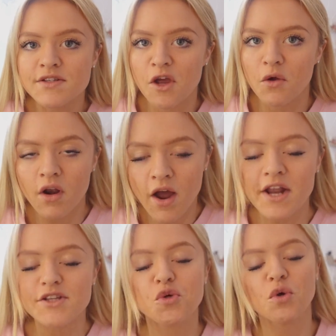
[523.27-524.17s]
So
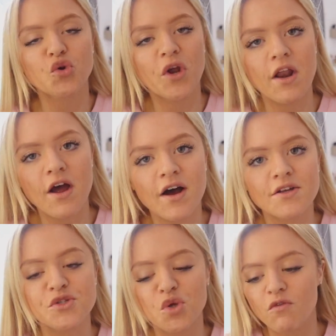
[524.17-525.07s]
clients who are joining
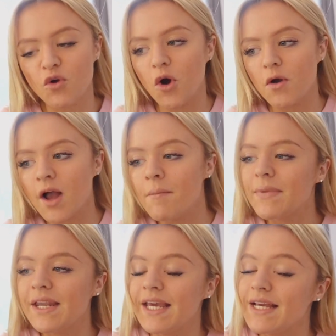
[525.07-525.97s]
us, who have got
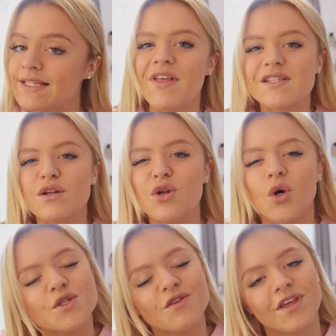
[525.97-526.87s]
companies, there's
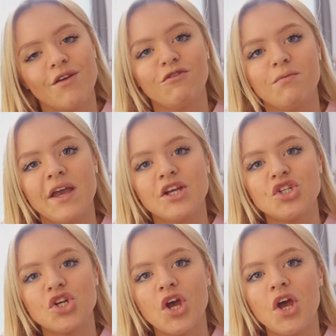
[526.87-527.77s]
lots of key
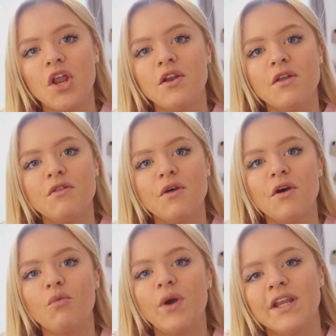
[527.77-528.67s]
information that
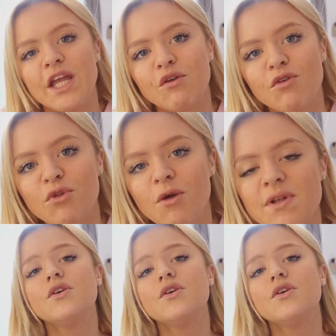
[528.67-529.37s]
we need from them.